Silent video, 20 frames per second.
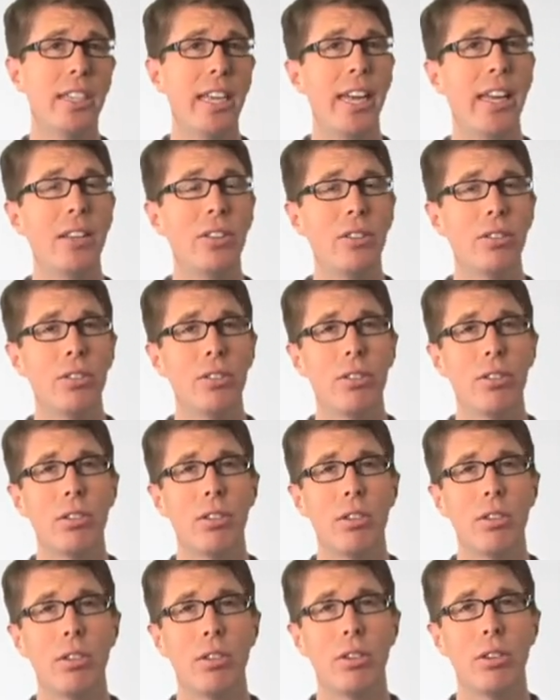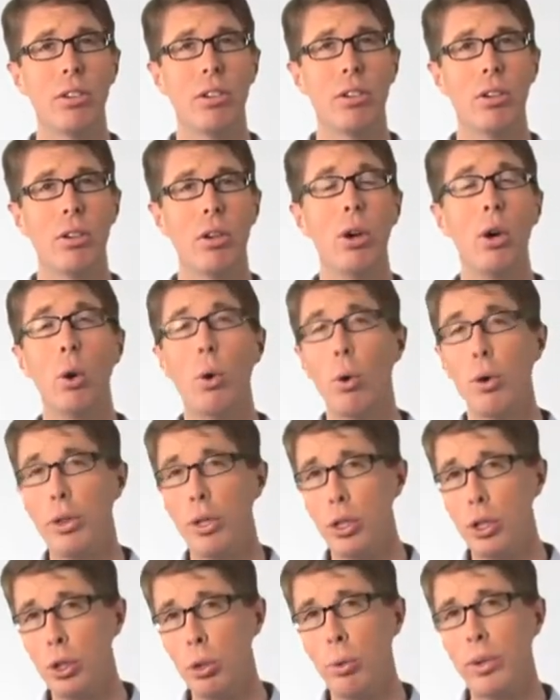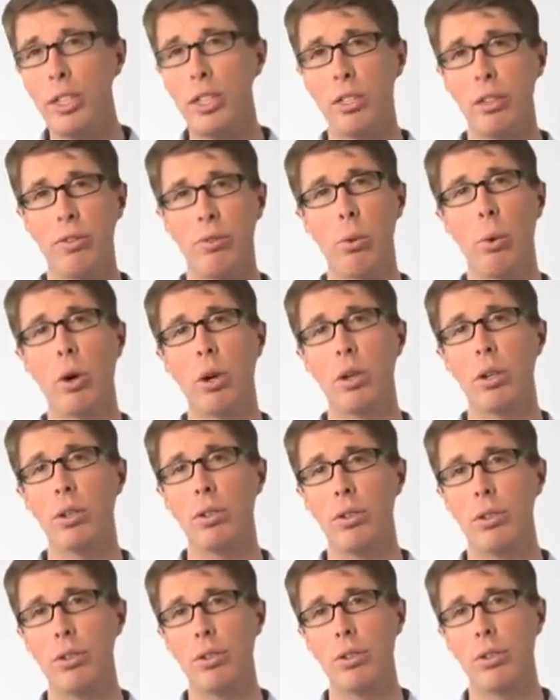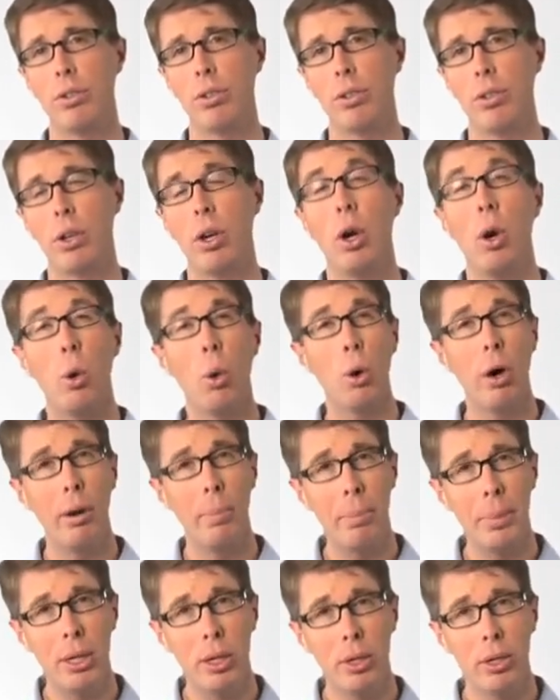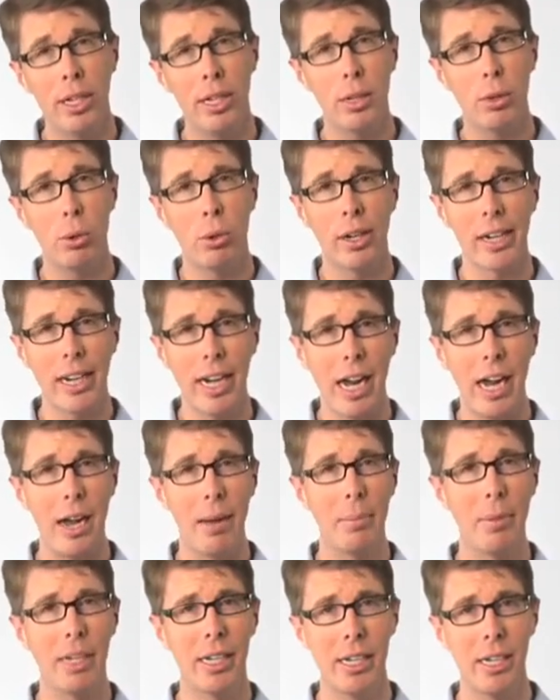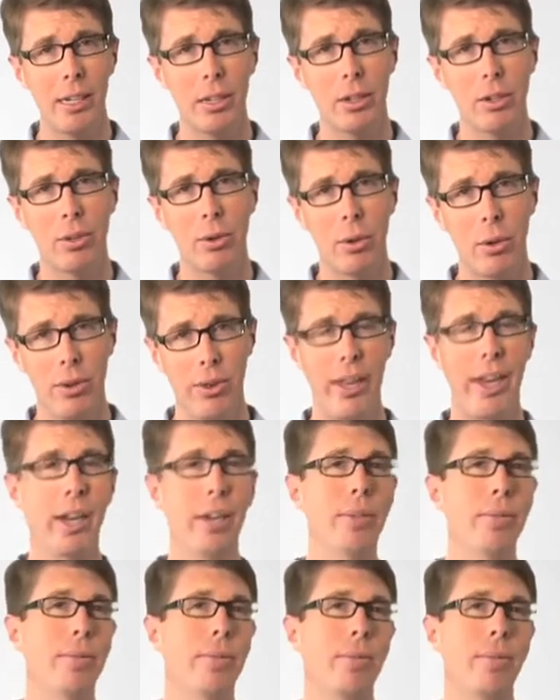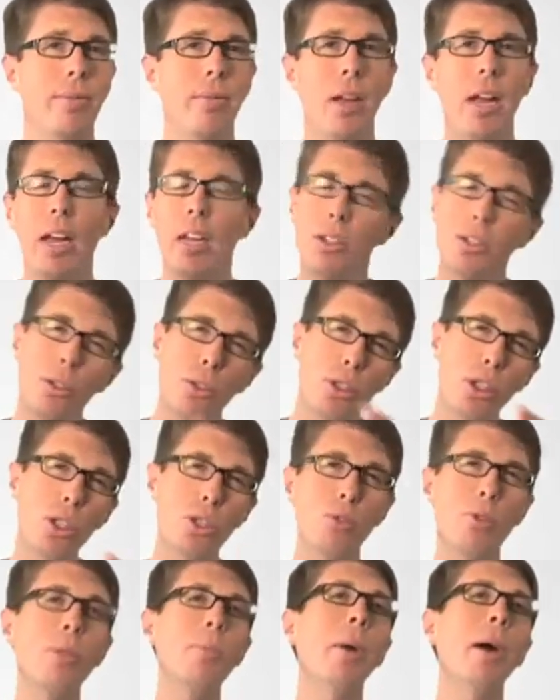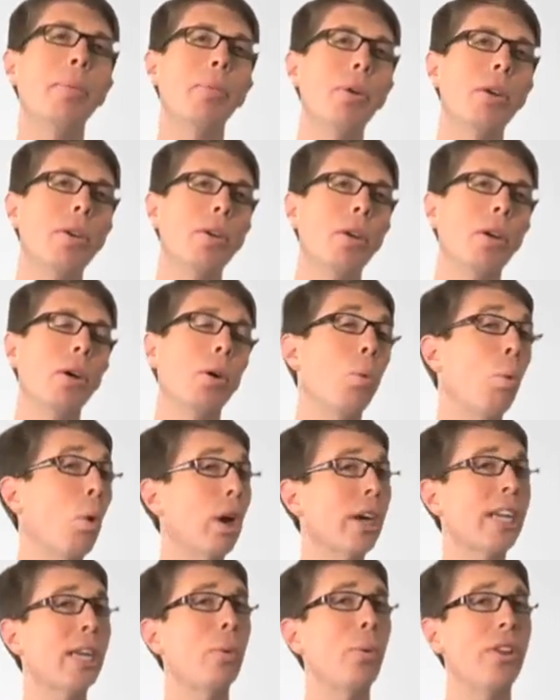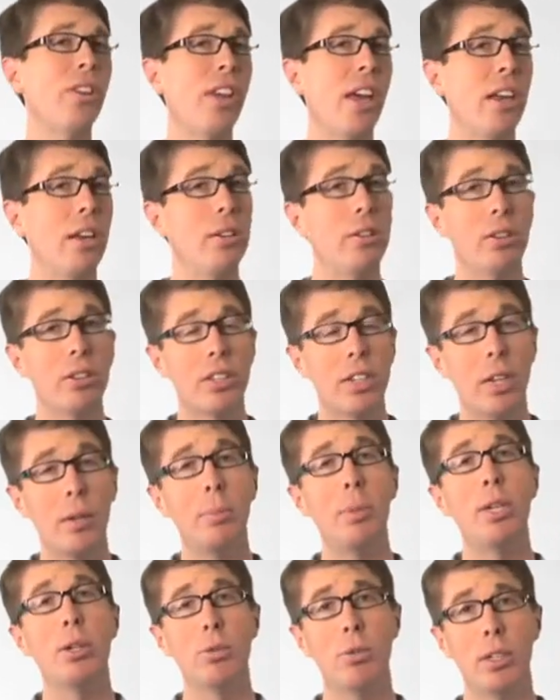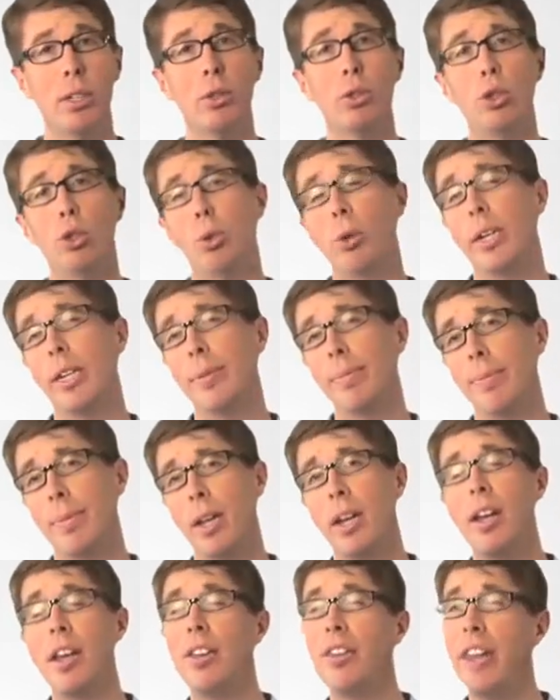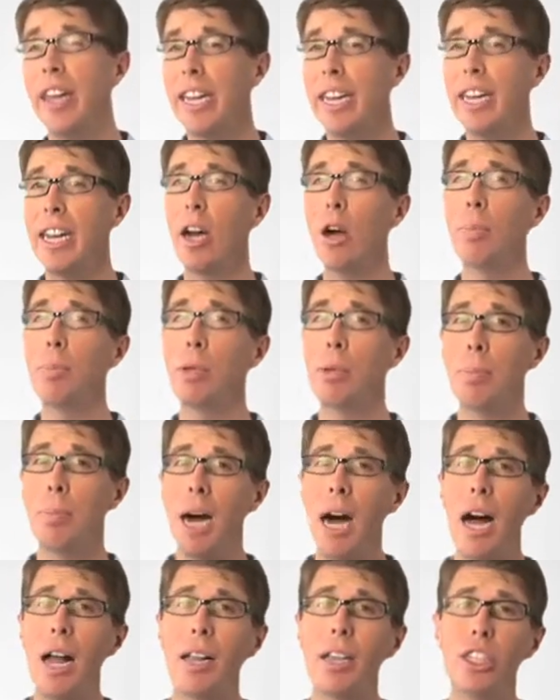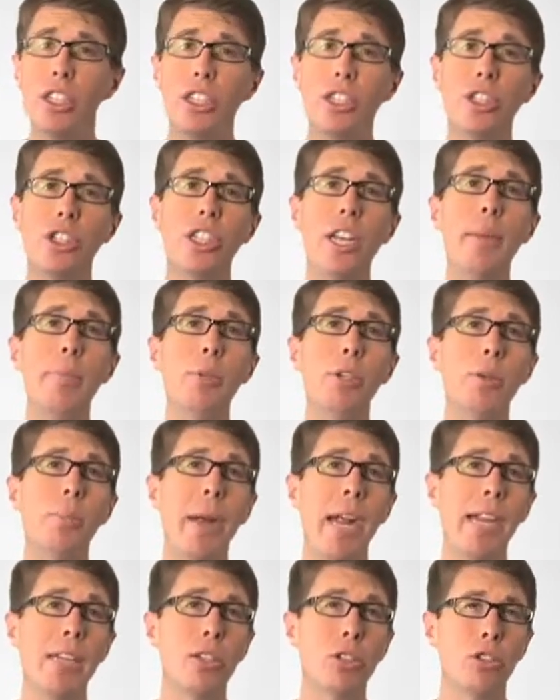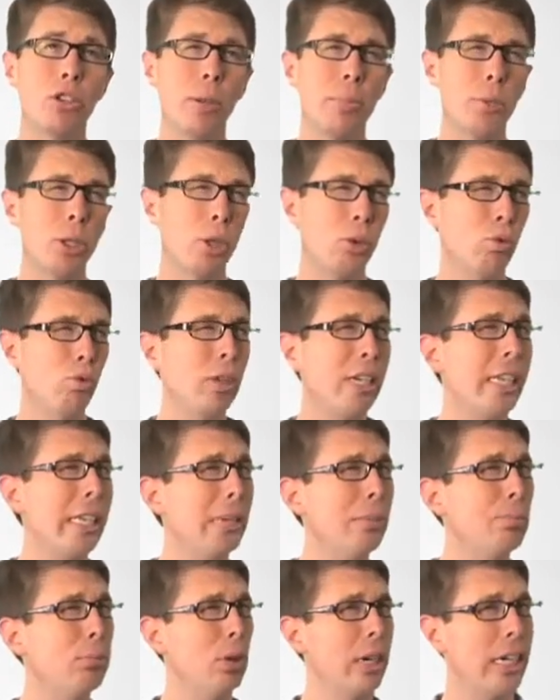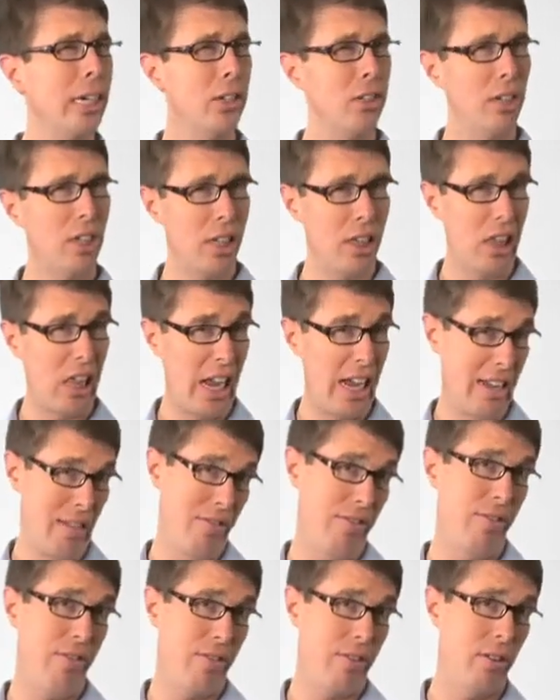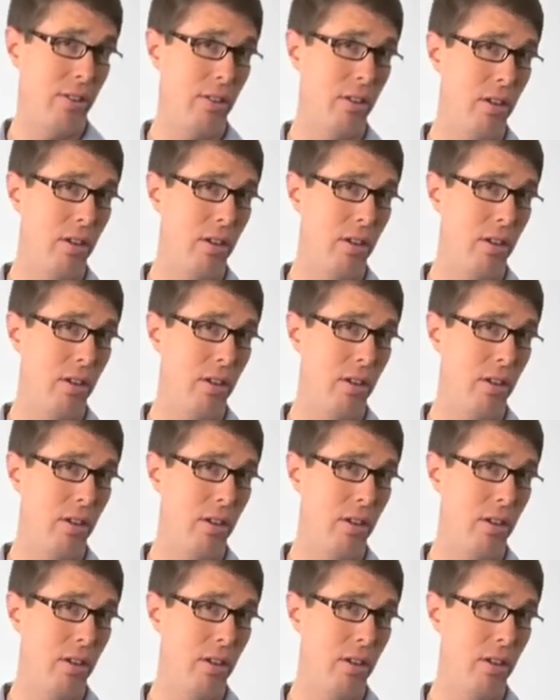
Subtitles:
tense, or the choice of words, or a period or a comma here or there. So just remember, working with editors can be a real joy. They can help you polish and shape your manuscript to really bring it to life.